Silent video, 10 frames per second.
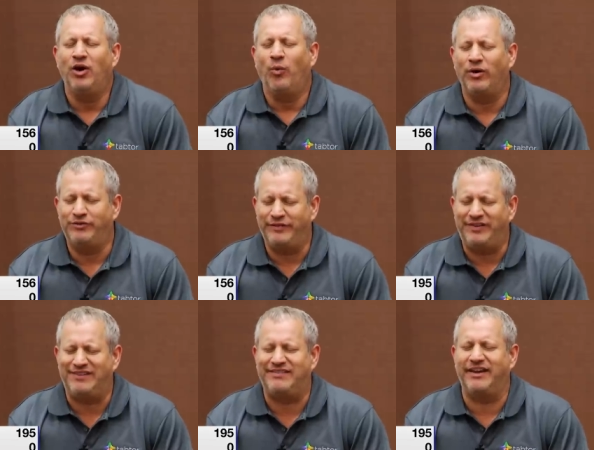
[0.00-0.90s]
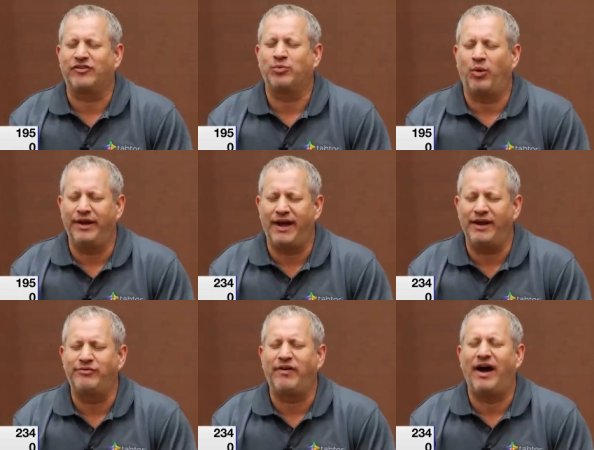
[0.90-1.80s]
156,
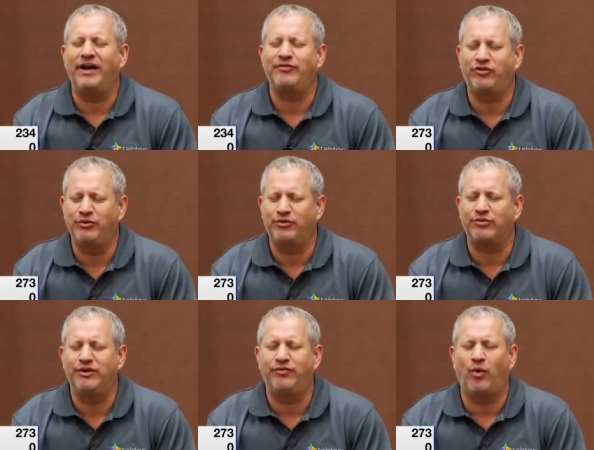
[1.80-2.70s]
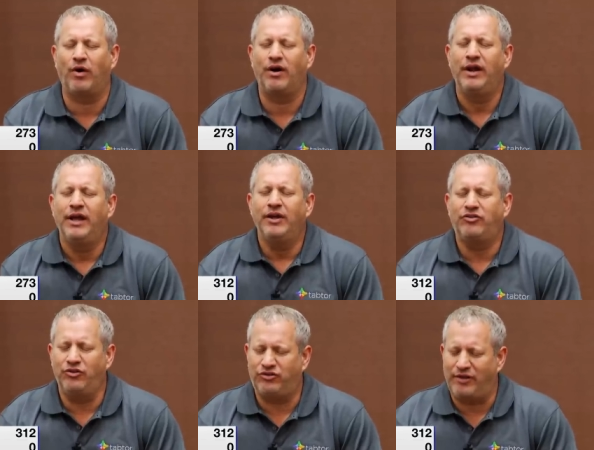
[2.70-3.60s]
195, 234,
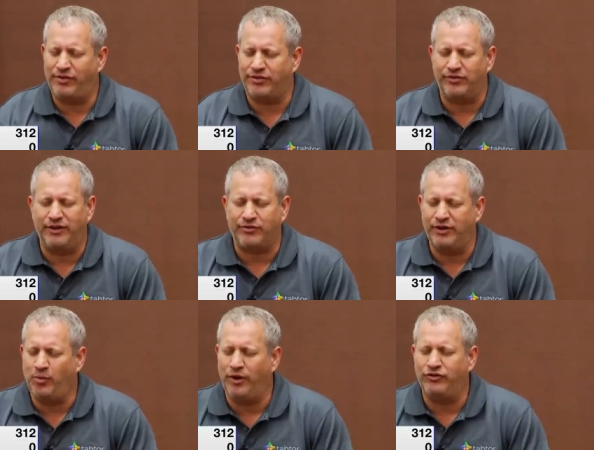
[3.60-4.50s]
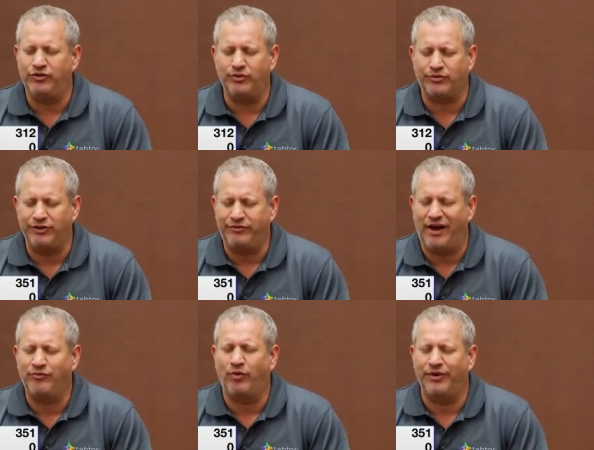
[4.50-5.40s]
273, 312,
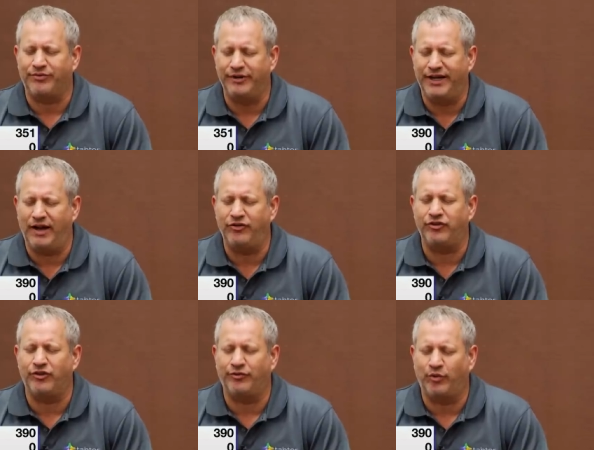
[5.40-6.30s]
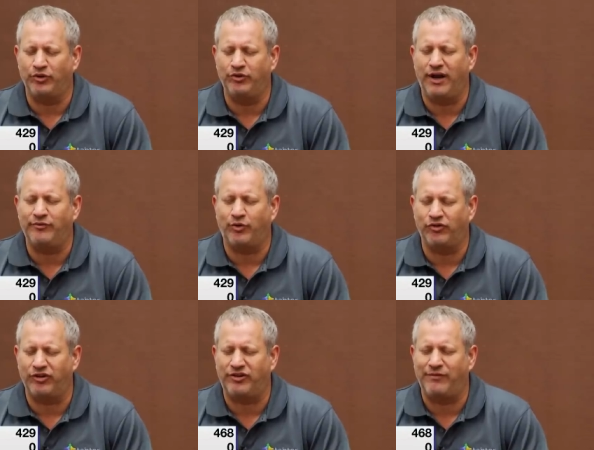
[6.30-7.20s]
351, 390, 429,
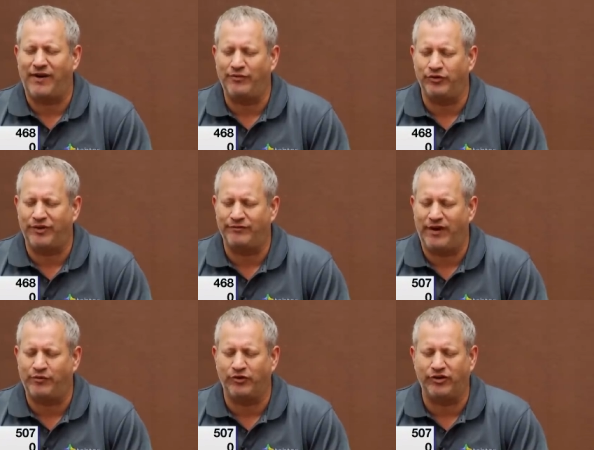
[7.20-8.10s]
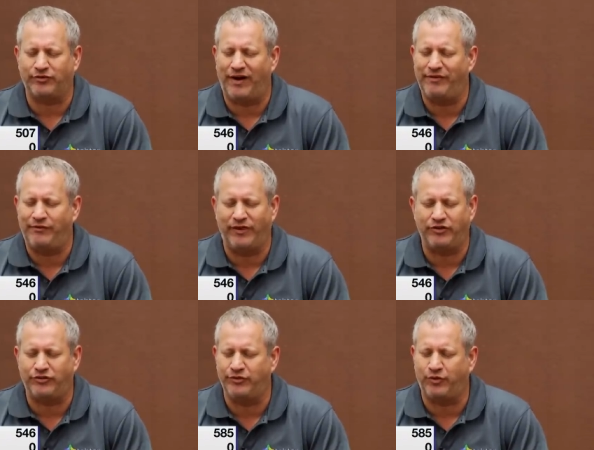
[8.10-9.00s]
468, 507, 546, 585,
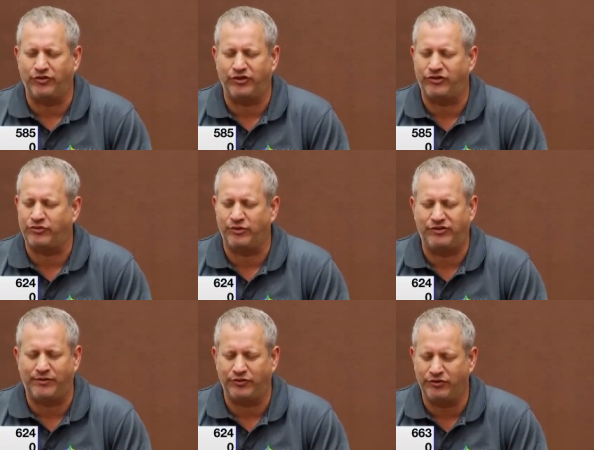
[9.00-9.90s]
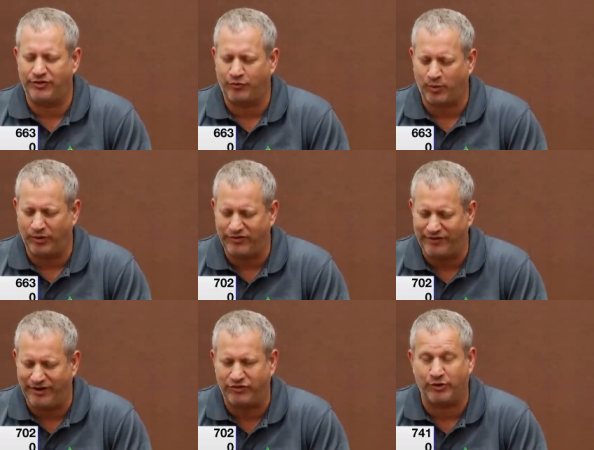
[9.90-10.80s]
624, 663, 702, 741,
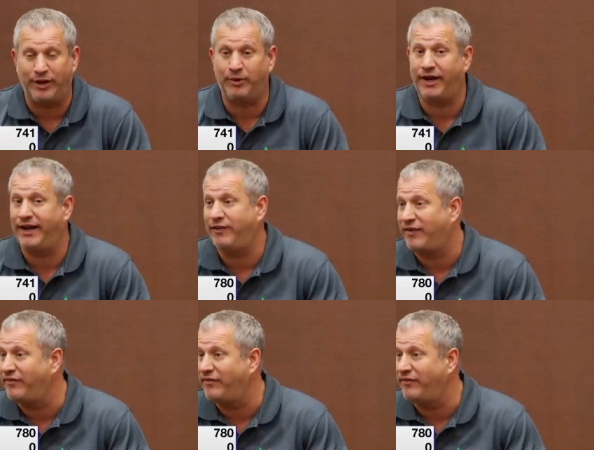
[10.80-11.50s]
7808, 198,